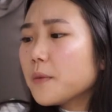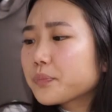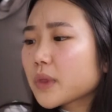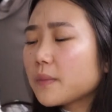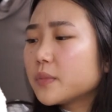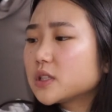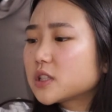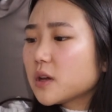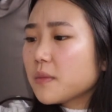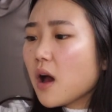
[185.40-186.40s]
um, but
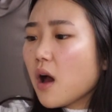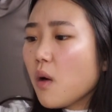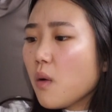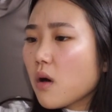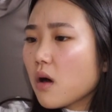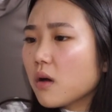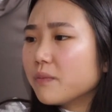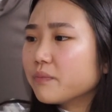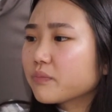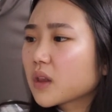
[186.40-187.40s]
somehow
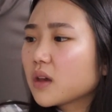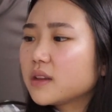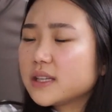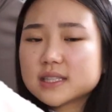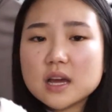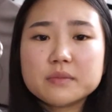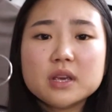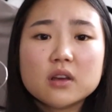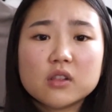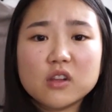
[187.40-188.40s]
um they sent
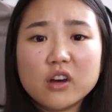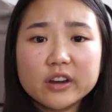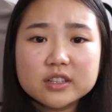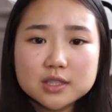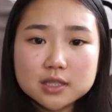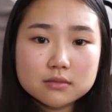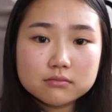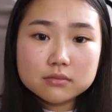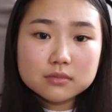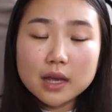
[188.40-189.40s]
me a large
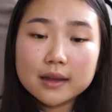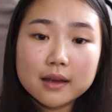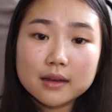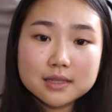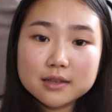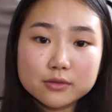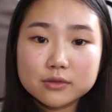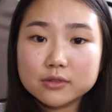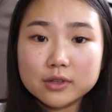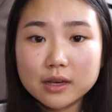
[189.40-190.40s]
and guys, I
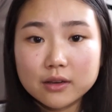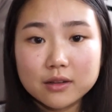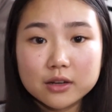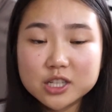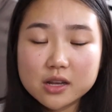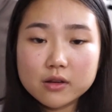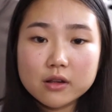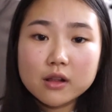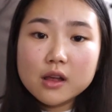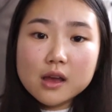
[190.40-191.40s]
don't look like a large at
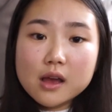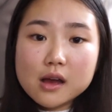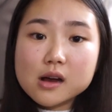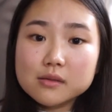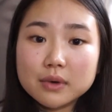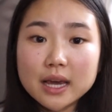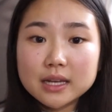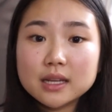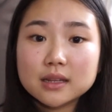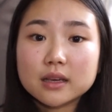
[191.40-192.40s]
all. Um, I
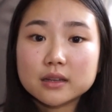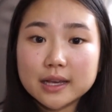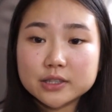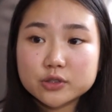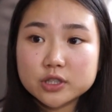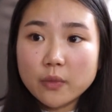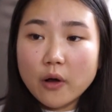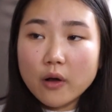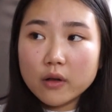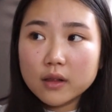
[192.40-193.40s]
need like an extra
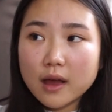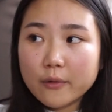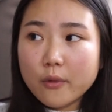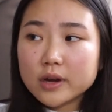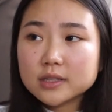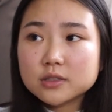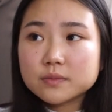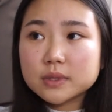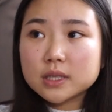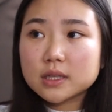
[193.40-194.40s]
small. I want it to
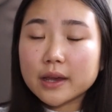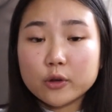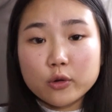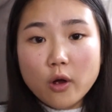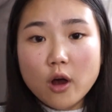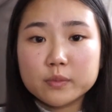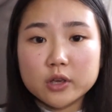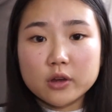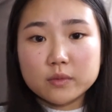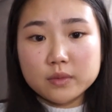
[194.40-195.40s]
be like cropped
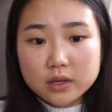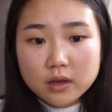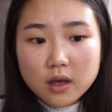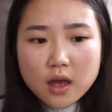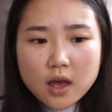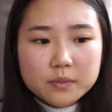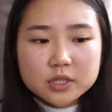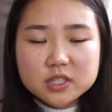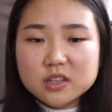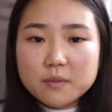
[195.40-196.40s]
on me,
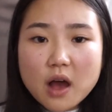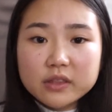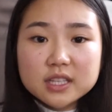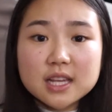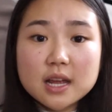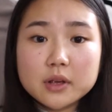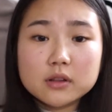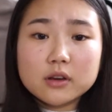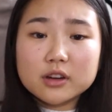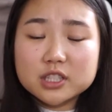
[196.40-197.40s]
but somehow they sent me a
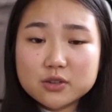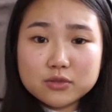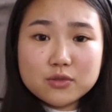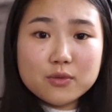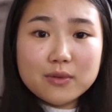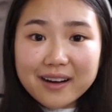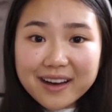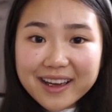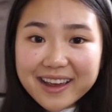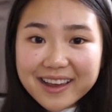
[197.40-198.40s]
large. I don't know
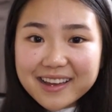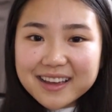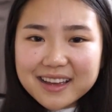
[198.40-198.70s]
why